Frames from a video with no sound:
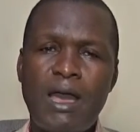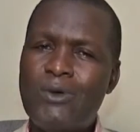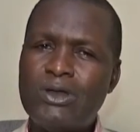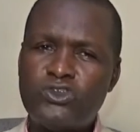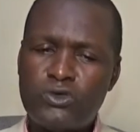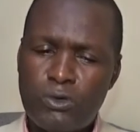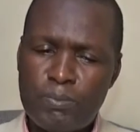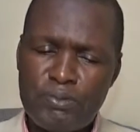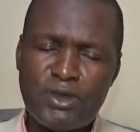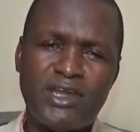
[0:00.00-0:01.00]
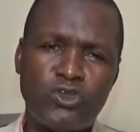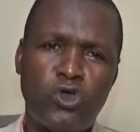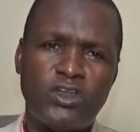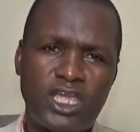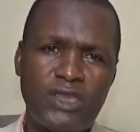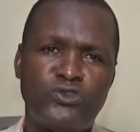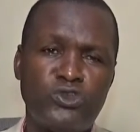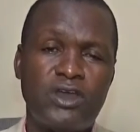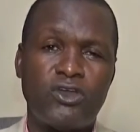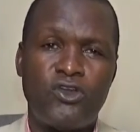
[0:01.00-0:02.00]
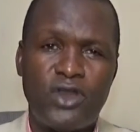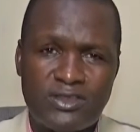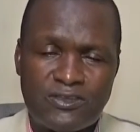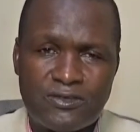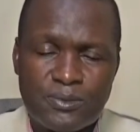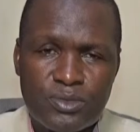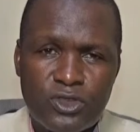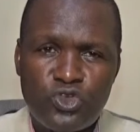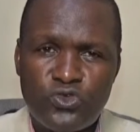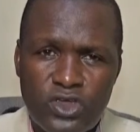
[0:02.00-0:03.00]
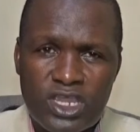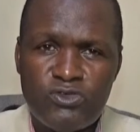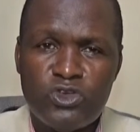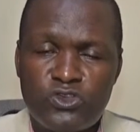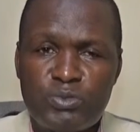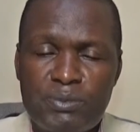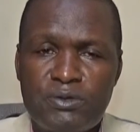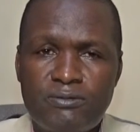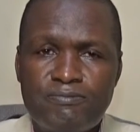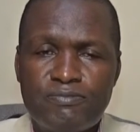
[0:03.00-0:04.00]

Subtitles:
I want to pray that God gives you the grace to forgive those people.